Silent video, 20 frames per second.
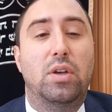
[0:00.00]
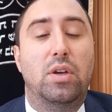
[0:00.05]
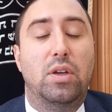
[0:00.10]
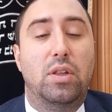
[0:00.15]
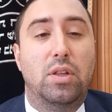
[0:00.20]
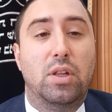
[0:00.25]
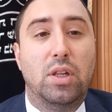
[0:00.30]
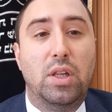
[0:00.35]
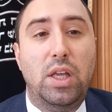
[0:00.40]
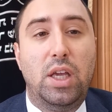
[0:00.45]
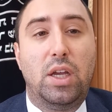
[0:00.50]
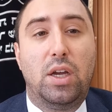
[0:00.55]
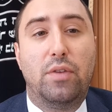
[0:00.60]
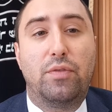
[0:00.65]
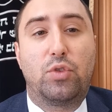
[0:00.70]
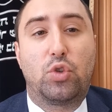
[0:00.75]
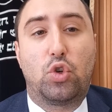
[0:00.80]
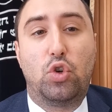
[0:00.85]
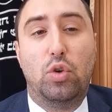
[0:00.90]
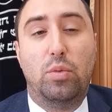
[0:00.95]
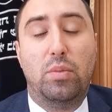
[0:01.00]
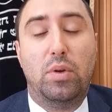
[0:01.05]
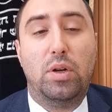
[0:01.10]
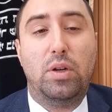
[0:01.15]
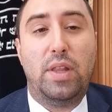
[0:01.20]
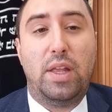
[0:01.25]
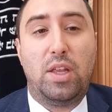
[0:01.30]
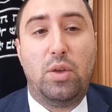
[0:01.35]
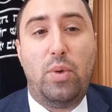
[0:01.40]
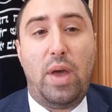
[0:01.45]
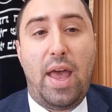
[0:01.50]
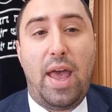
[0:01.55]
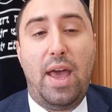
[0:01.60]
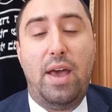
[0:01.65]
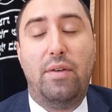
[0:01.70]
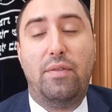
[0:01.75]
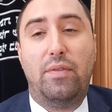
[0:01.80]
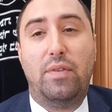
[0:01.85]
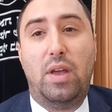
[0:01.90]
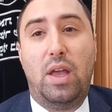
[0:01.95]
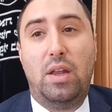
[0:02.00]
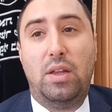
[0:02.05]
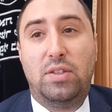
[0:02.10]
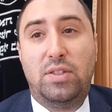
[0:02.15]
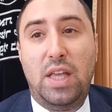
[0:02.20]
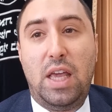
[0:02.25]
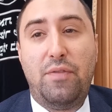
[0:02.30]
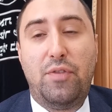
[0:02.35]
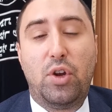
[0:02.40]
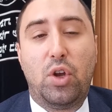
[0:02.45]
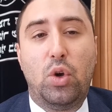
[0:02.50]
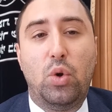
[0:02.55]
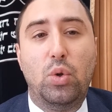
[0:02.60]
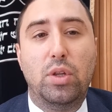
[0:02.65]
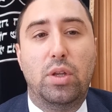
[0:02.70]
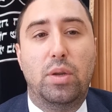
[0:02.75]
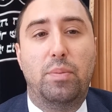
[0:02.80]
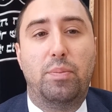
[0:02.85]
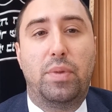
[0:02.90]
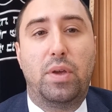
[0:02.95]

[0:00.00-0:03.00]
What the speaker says: the leak of truma that you have and save your chulin,